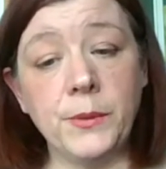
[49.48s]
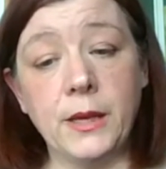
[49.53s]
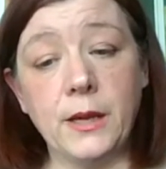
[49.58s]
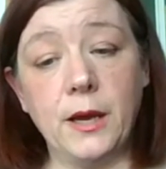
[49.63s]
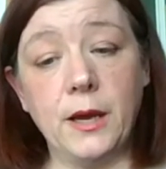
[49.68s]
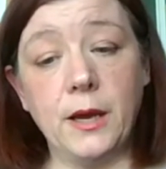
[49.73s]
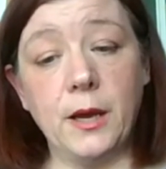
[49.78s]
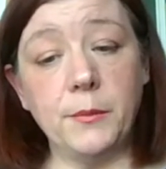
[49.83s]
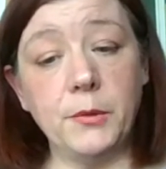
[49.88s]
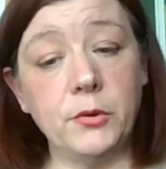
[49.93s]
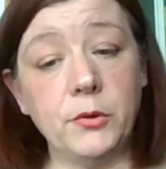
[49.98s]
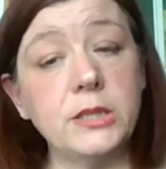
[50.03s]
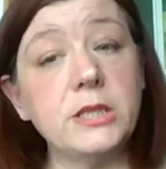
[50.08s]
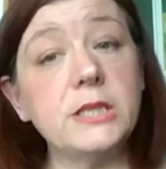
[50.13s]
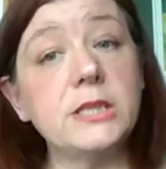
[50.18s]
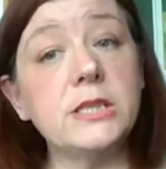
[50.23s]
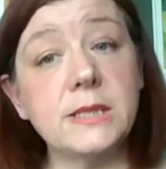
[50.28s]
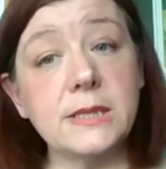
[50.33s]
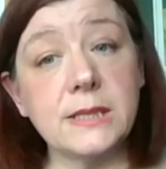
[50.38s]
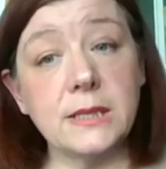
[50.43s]
You'll need
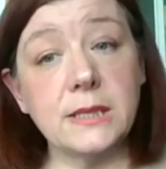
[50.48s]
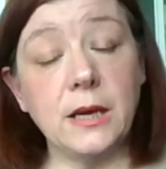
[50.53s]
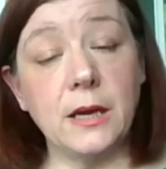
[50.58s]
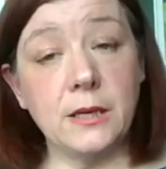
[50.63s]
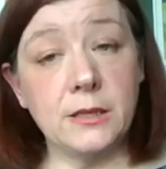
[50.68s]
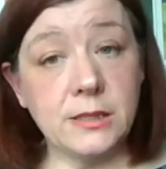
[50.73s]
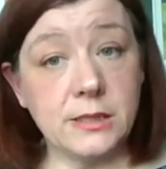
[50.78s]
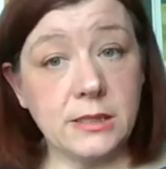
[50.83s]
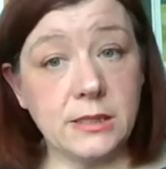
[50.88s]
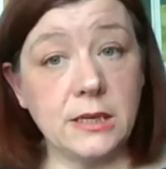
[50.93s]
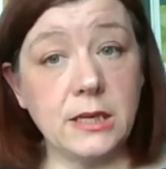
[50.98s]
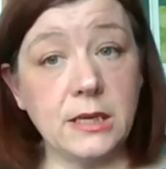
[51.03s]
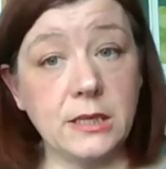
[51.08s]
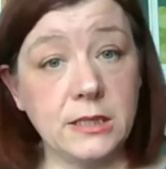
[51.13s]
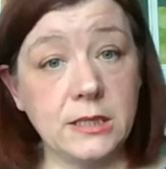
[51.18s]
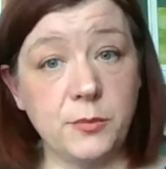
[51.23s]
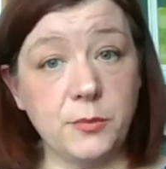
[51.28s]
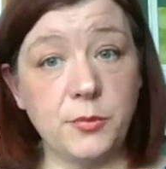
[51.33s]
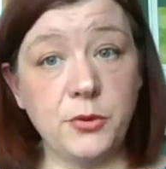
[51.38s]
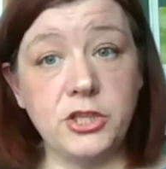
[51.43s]
a
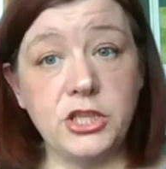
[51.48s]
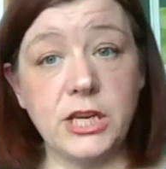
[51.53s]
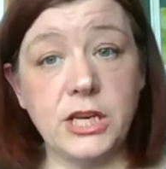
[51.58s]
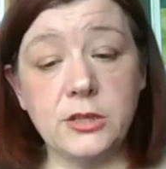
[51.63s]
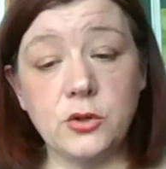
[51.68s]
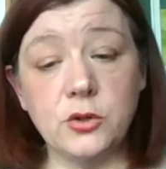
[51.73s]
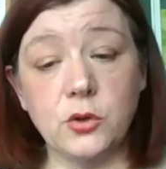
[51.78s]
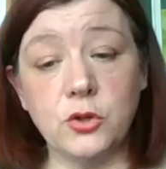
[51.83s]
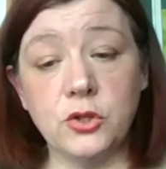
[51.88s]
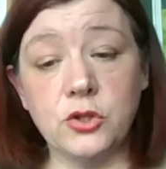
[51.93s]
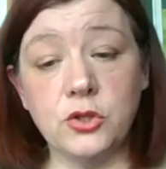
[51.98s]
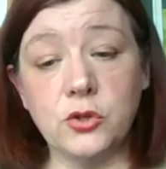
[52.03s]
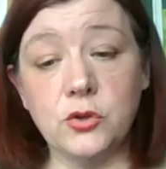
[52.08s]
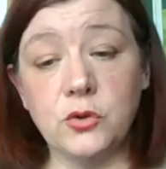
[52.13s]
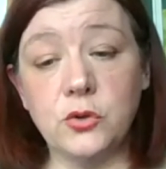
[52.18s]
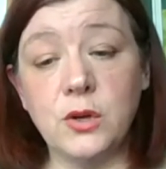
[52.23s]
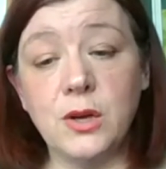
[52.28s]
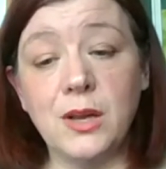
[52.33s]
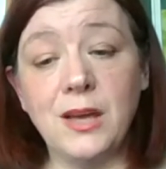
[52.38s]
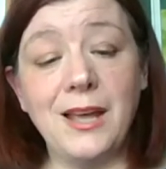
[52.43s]
screen to project
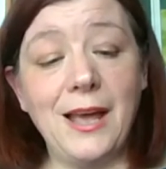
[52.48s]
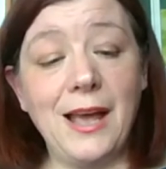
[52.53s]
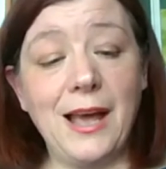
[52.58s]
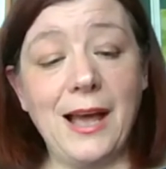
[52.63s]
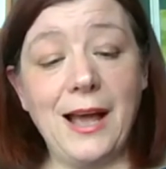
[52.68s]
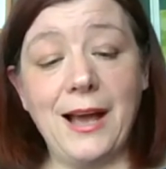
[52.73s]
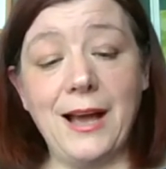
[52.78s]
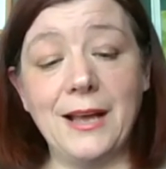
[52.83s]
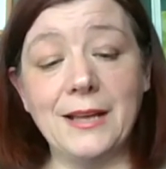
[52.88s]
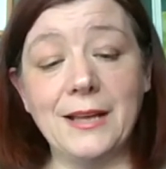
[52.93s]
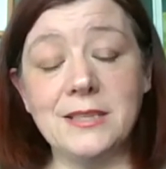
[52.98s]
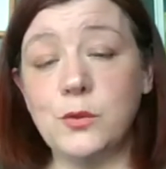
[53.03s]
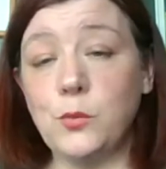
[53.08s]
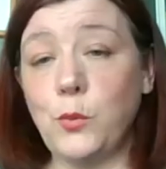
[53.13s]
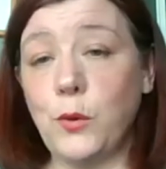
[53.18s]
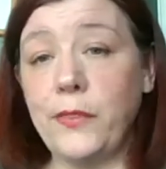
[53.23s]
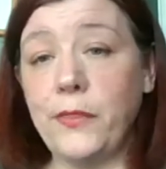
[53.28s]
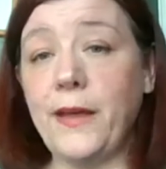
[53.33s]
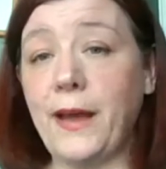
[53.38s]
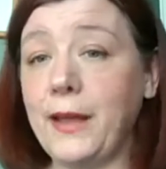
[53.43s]
onto. And the
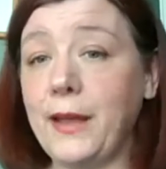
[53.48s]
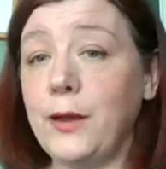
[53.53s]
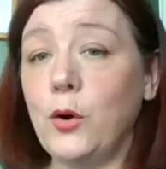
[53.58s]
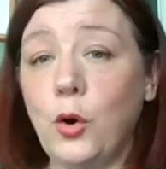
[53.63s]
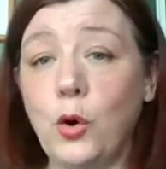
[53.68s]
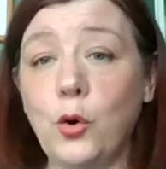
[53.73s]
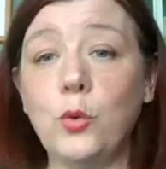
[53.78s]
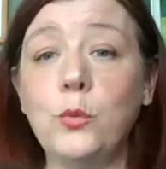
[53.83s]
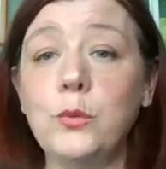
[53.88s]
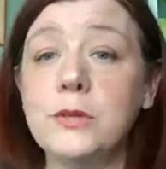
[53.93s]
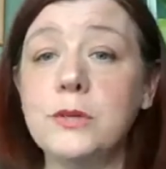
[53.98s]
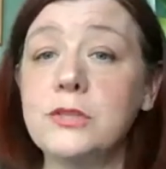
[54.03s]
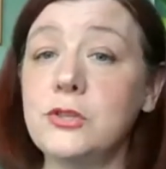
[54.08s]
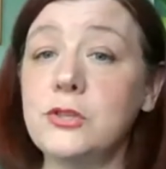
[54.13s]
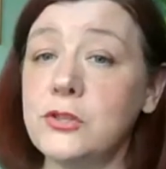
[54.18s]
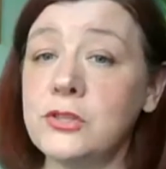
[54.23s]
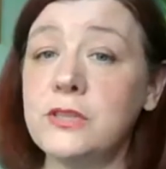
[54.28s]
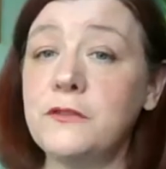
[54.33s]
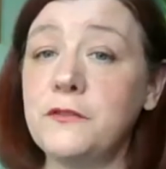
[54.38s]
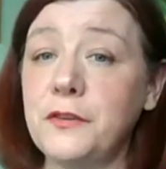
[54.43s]
one that I always
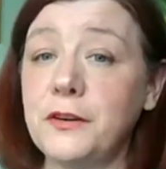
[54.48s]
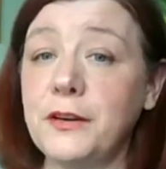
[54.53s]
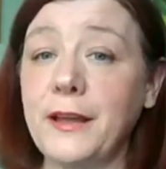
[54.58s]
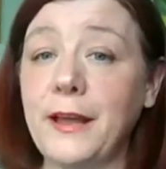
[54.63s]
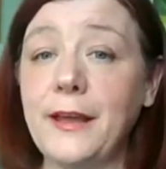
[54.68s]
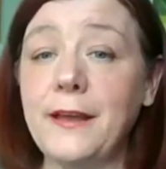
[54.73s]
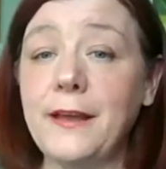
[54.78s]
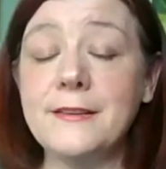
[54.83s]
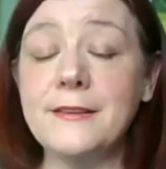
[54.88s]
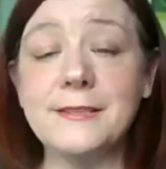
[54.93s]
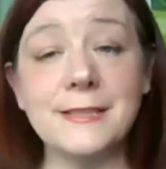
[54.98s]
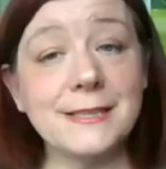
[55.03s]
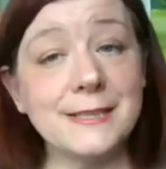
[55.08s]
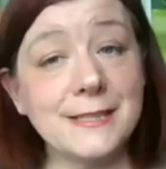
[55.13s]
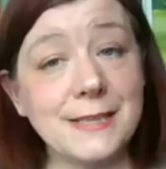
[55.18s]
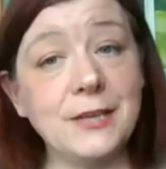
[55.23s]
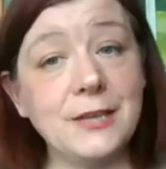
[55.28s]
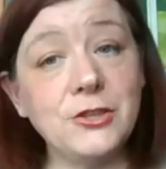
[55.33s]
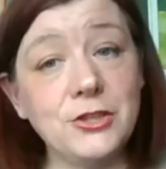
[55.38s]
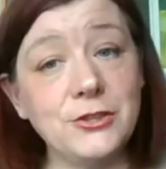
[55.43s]
used to forget is
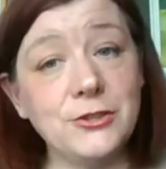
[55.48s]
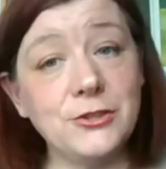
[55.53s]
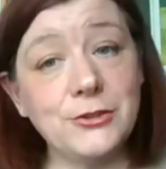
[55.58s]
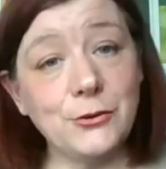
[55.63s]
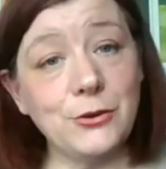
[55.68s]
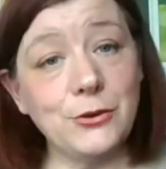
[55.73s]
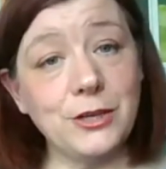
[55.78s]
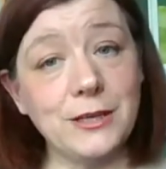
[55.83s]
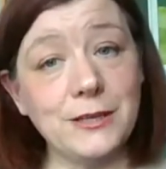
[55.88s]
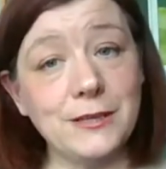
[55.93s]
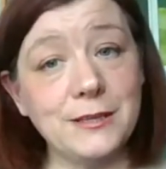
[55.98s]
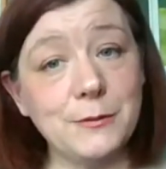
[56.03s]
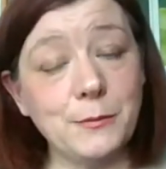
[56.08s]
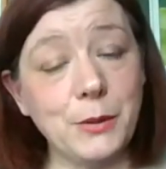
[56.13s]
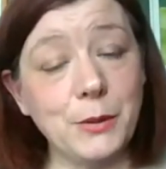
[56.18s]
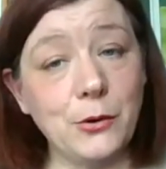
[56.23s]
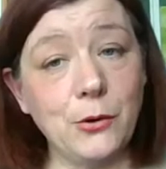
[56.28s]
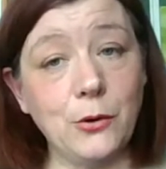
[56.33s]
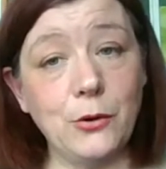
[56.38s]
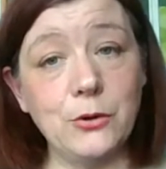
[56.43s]
extension sockets,
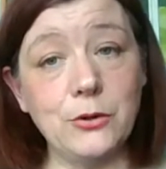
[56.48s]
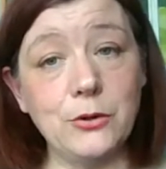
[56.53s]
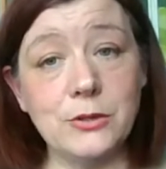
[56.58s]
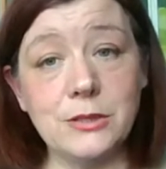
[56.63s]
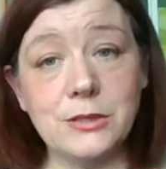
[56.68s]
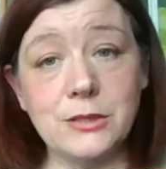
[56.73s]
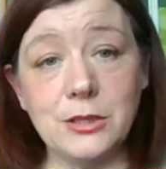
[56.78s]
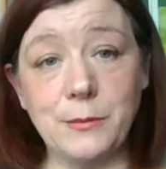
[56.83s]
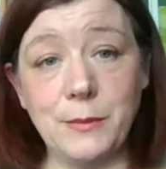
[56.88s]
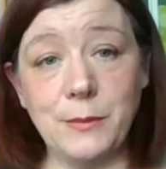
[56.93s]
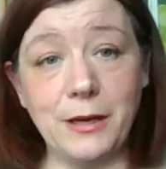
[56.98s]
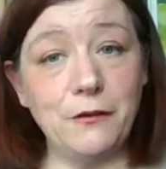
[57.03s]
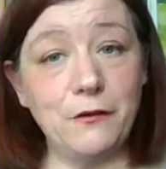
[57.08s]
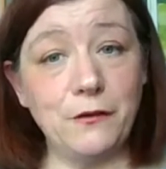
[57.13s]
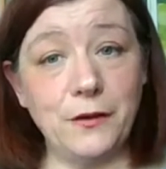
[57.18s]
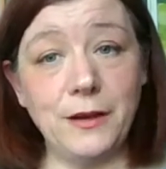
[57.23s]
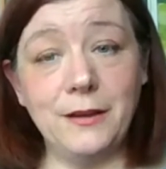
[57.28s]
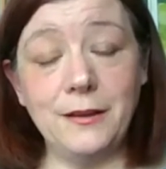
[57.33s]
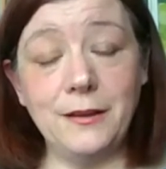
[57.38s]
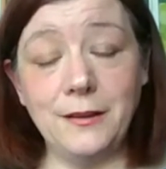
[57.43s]
because you might
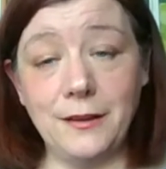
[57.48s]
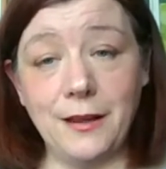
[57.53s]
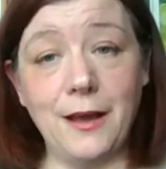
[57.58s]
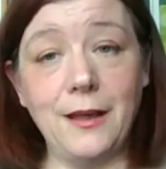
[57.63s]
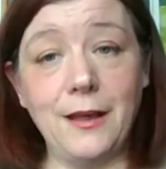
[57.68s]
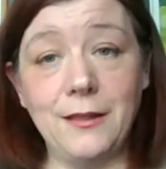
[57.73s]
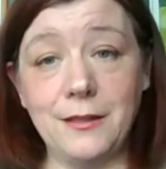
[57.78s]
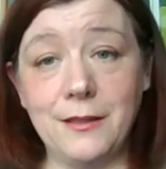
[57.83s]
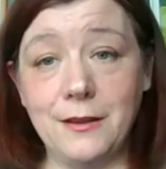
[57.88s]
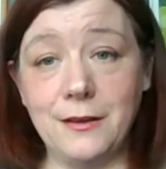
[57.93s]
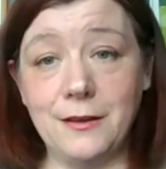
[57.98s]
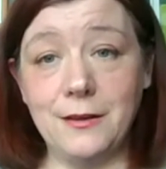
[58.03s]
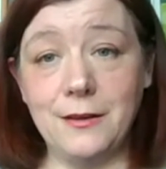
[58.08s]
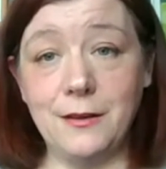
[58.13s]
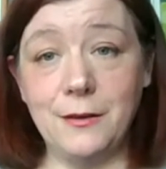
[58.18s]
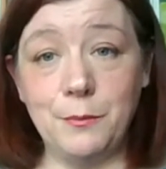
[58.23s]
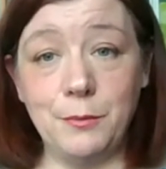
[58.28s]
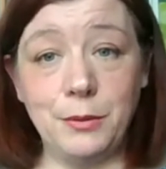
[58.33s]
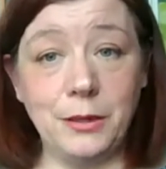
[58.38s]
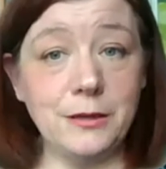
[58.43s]
find that
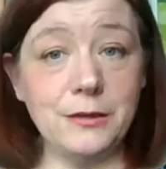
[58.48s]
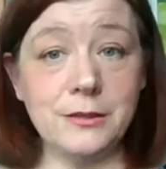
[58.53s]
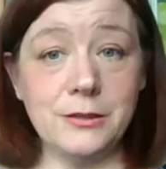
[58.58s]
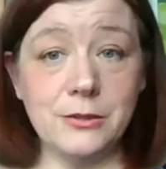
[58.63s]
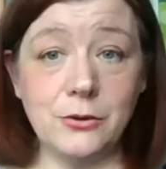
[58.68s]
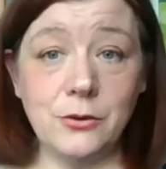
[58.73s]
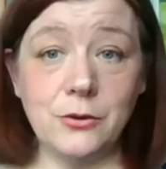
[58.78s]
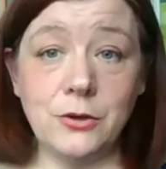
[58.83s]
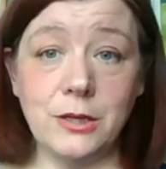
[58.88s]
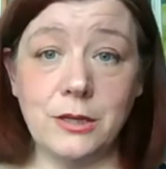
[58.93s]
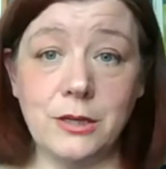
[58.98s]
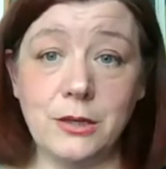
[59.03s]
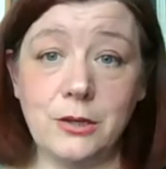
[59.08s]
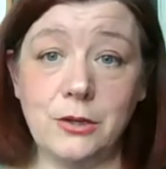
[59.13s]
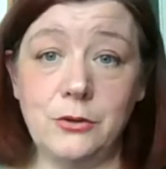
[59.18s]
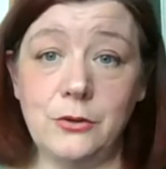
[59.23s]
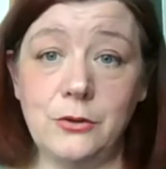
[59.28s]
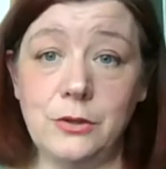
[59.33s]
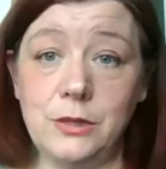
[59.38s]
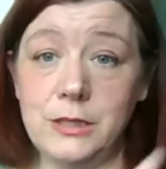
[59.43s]
the plug socket that
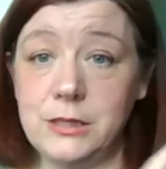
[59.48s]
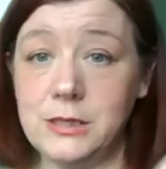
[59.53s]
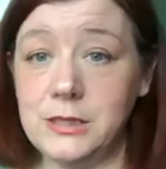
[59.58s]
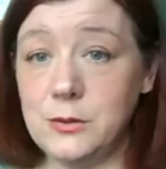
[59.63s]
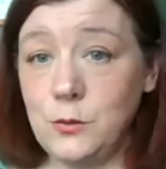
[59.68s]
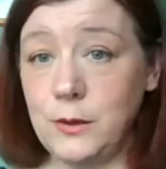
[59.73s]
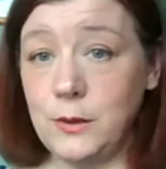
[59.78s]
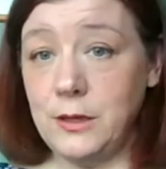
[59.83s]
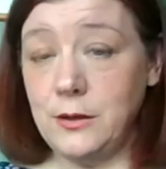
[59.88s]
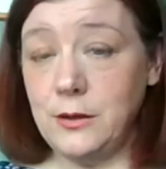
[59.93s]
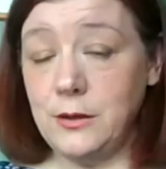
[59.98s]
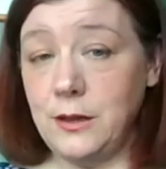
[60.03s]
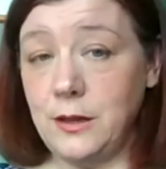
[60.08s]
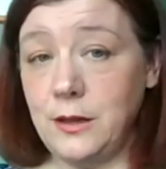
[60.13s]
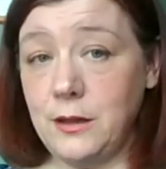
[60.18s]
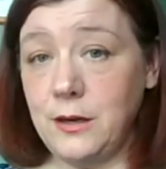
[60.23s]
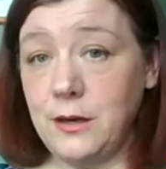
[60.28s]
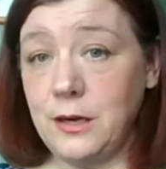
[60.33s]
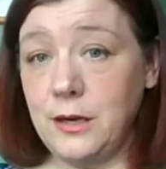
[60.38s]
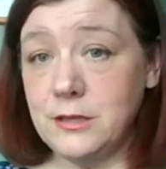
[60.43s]
you need is away at the
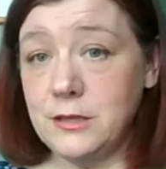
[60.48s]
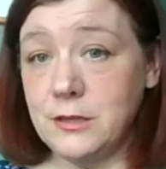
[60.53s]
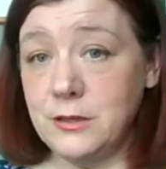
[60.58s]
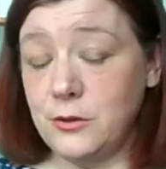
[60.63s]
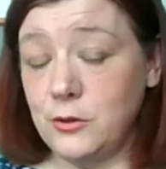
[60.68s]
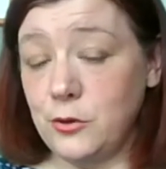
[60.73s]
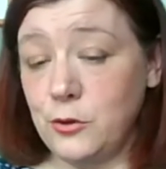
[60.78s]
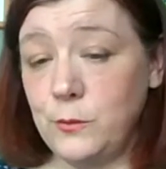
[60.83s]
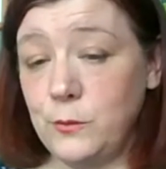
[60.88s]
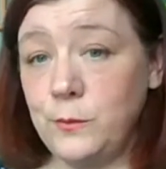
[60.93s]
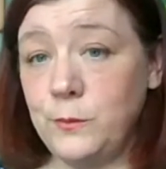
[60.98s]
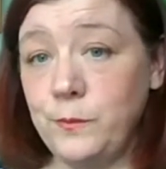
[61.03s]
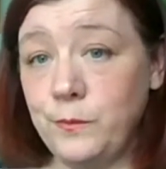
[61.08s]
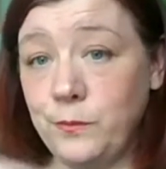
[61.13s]
other end of the room